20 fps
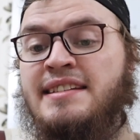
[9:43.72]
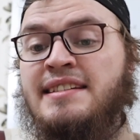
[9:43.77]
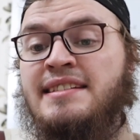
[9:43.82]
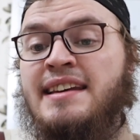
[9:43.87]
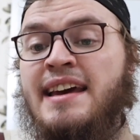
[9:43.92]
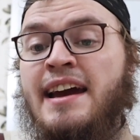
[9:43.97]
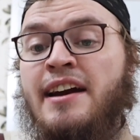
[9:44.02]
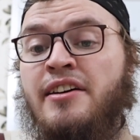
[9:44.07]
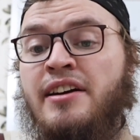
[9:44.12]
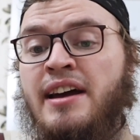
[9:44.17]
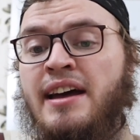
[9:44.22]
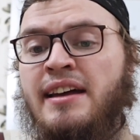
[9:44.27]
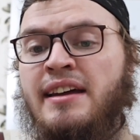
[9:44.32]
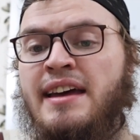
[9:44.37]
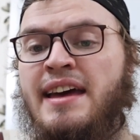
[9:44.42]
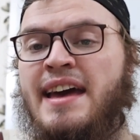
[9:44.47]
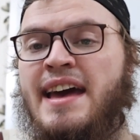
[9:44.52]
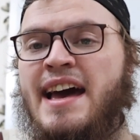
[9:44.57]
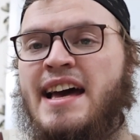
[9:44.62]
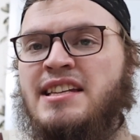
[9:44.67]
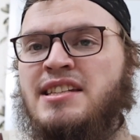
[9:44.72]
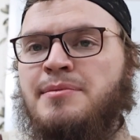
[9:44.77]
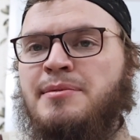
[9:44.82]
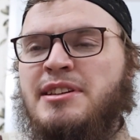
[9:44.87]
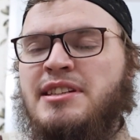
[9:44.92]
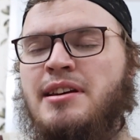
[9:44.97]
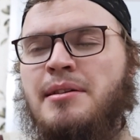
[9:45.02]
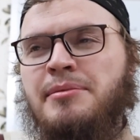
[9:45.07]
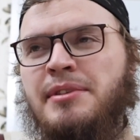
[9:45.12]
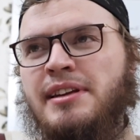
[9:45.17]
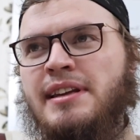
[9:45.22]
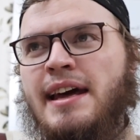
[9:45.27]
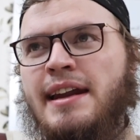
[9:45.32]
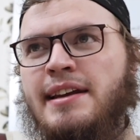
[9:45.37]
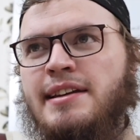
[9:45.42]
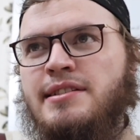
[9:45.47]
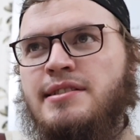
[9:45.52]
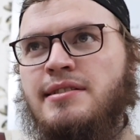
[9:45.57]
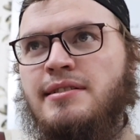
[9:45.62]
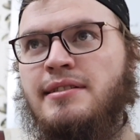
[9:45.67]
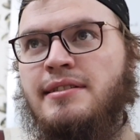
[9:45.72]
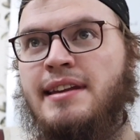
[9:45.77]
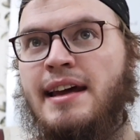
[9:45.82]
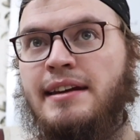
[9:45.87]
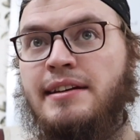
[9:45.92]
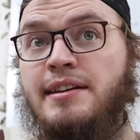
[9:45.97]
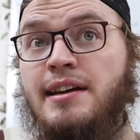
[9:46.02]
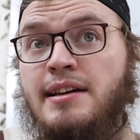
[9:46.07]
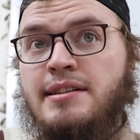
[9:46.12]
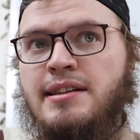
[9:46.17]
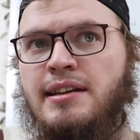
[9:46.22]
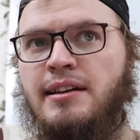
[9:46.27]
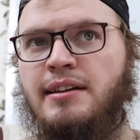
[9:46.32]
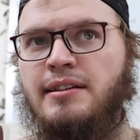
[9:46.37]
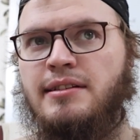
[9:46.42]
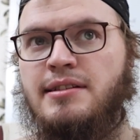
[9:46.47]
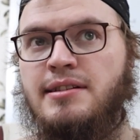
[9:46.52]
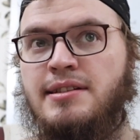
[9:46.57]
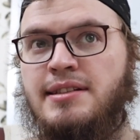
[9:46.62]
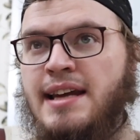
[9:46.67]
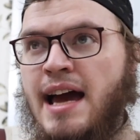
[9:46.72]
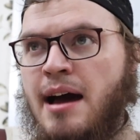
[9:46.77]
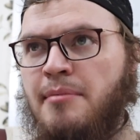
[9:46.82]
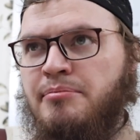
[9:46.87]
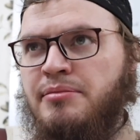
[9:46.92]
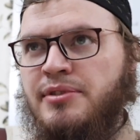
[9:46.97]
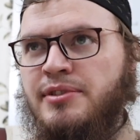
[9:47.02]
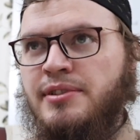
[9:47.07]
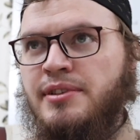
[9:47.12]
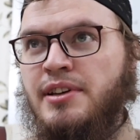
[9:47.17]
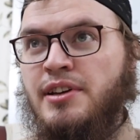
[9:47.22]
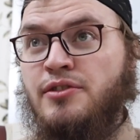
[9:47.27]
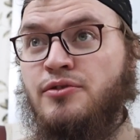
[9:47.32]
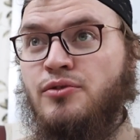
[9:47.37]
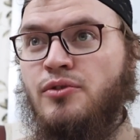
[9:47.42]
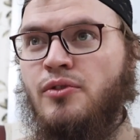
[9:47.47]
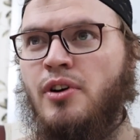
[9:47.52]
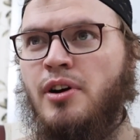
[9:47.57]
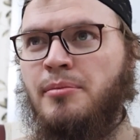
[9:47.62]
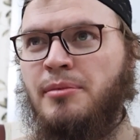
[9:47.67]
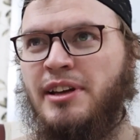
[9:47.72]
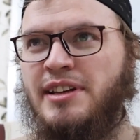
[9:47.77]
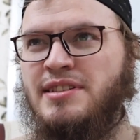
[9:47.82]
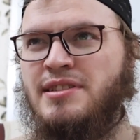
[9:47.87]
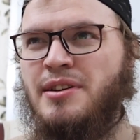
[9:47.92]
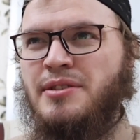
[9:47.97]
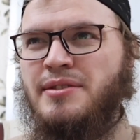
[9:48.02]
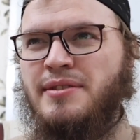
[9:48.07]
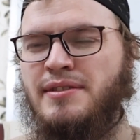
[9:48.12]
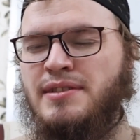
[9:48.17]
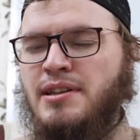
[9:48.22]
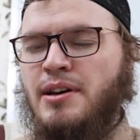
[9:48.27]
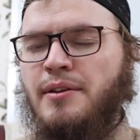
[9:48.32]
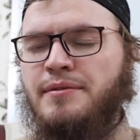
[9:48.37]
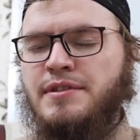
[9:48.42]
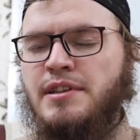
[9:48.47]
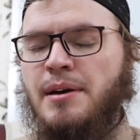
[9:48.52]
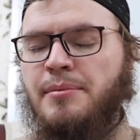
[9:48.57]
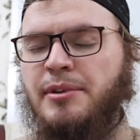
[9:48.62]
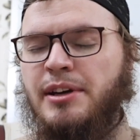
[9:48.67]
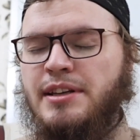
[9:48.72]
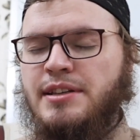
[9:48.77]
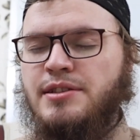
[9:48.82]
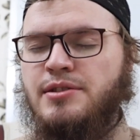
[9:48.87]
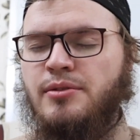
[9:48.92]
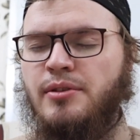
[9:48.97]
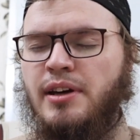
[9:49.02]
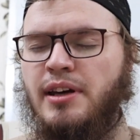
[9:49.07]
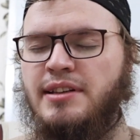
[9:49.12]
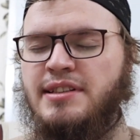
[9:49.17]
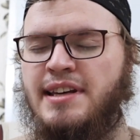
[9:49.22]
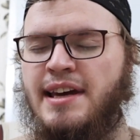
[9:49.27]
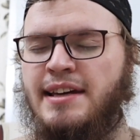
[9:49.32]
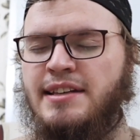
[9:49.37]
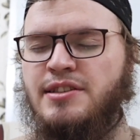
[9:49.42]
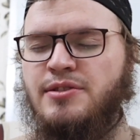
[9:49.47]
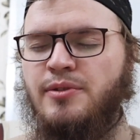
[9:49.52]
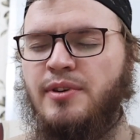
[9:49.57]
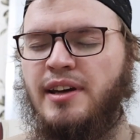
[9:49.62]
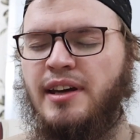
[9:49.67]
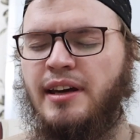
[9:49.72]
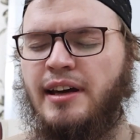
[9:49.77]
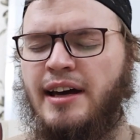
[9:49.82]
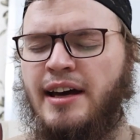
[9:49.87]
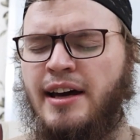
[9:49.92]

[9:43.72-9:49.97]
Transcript: area has to be something that doesn't stop normally. So if someone is doing, say he's doing,